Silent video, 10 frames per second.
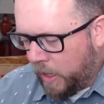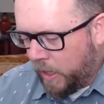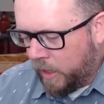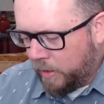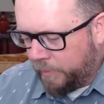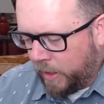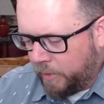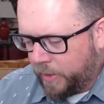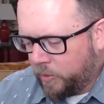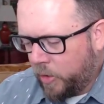Um,
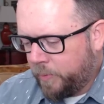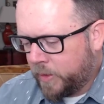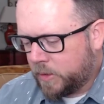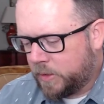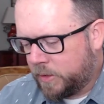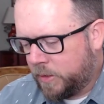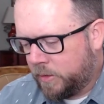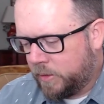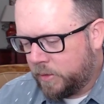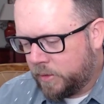elemental notebooks,
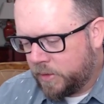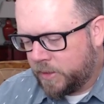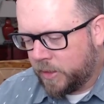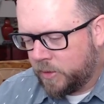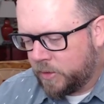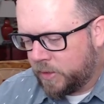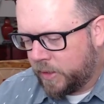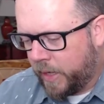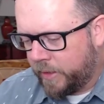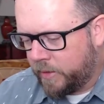stickers,
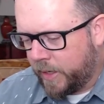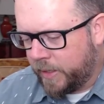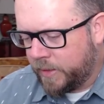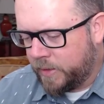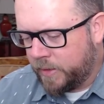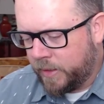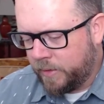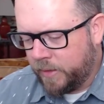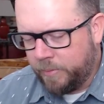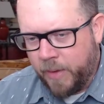iodine, and
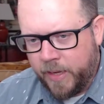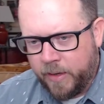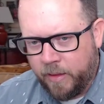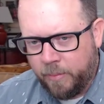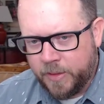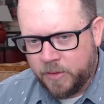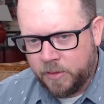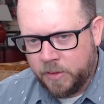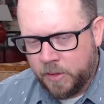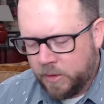the main elemental.
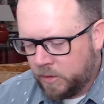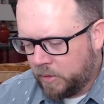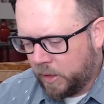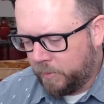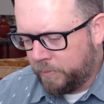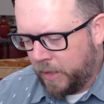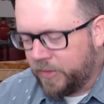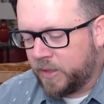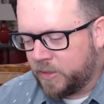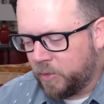Um, I
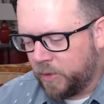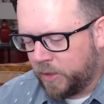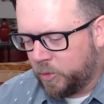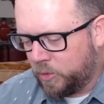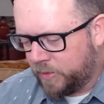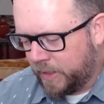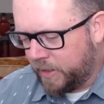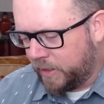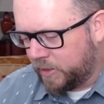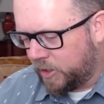think these are really cool. They did
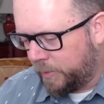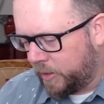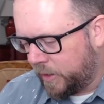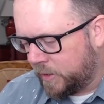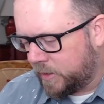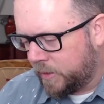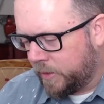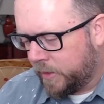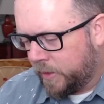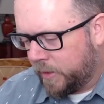a good job on these.
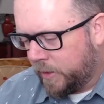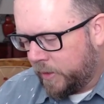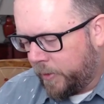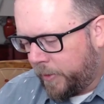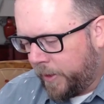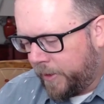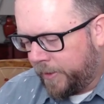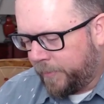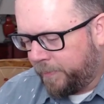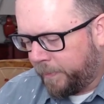
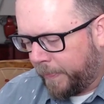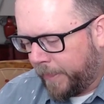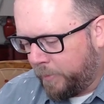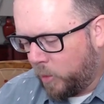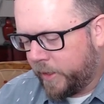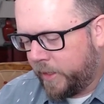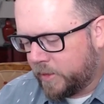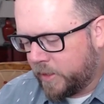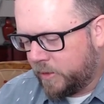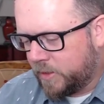Um, more
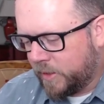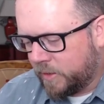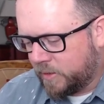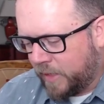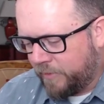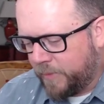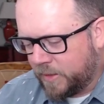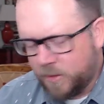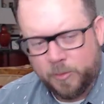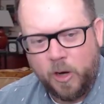King's Coast stickers. I've been a
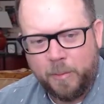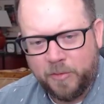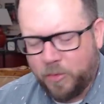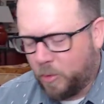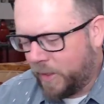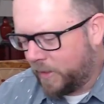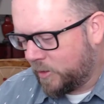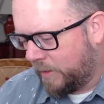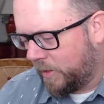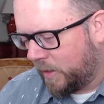subscriber for a while, so
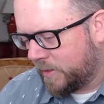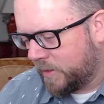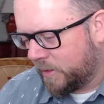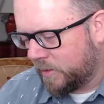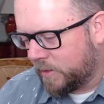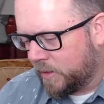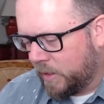I have a lot of stickers.